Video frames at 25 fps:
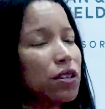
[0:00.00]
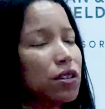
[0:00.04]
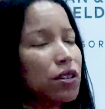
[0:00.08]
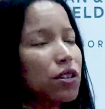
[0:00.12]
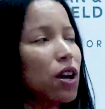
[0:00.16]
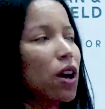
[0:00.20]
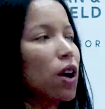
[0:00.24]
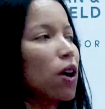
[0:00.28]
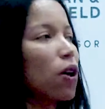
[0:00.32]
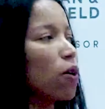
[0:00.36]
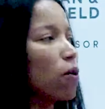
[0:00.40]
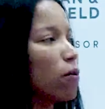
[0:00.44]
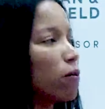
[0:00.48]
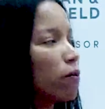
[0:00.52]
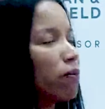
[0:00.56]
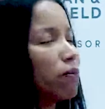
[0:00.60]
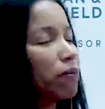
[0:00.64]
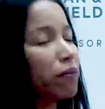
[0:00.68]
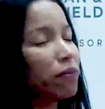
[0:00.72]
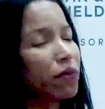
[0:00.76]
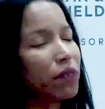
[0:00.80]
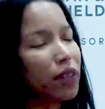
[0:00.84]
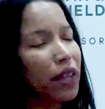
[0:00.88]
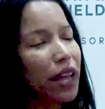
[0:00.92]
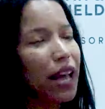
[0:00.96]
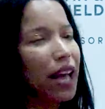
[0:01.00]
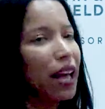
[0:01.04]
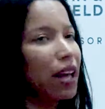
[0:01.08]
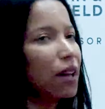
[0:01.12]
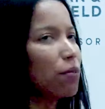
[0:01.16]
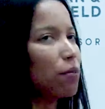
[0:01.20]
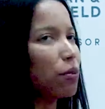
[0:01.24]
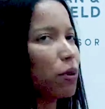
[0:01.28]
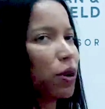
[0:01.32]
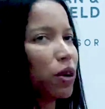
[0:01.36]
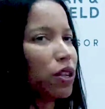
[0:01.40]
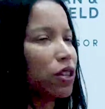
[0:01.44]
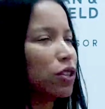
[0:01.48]
So yeah,
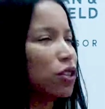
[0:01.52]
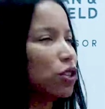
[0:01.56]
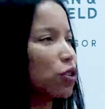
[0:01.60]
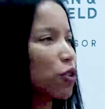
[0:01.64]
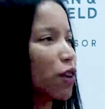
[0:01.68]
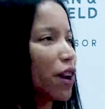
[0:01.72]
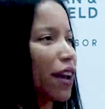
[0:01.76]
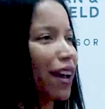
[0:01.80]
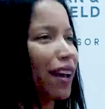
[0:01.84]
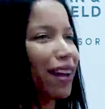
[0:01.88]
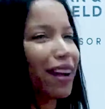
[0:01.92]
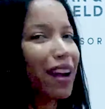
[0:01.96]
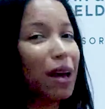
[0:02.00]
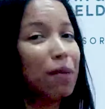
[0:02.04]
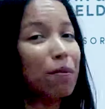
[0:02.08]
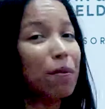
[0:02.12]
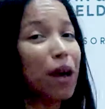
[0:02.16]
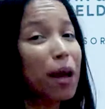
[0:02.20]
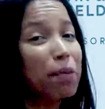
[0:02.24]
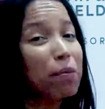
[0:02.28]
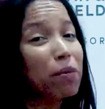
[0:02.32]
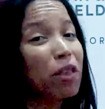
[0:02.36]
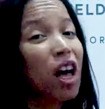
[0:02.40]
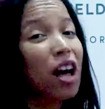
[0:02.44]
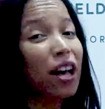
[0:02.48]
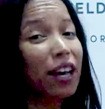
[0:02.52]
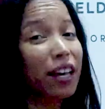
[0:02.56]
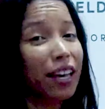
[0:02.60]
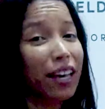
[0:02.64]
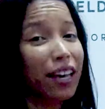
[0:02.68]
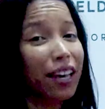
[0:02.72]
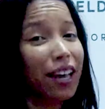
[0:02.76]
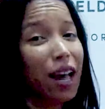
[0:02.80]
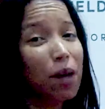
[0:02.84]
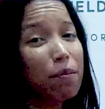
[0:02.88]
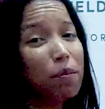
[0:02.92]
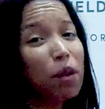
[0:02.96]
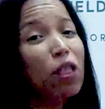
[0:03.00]
Brooklyn's great. I'm, I'm
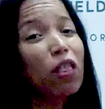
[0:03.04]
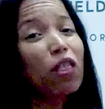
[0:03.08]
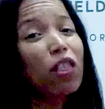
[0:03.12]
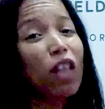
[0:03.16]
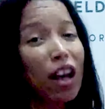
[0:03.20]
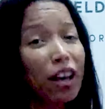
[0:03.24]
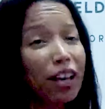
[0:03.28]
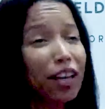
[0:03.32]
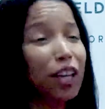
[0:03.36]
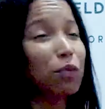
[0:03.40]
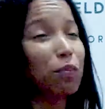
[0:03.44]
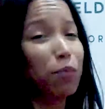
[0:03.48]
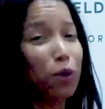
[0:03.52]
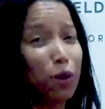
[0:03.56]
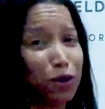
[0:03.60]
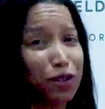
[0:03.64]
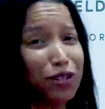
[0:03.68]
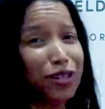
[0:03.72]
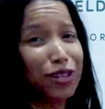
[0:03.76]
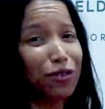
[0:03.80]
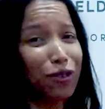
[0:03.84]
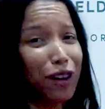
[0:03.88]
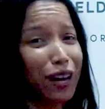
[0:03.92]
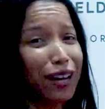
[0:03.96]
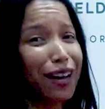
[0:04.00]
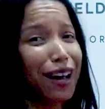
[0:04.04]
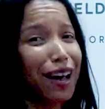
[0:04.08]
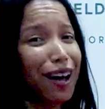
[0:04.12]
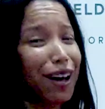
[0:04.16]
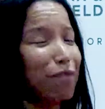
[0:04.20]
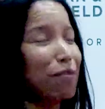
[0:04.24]
lucky. I'm a lucky person right now.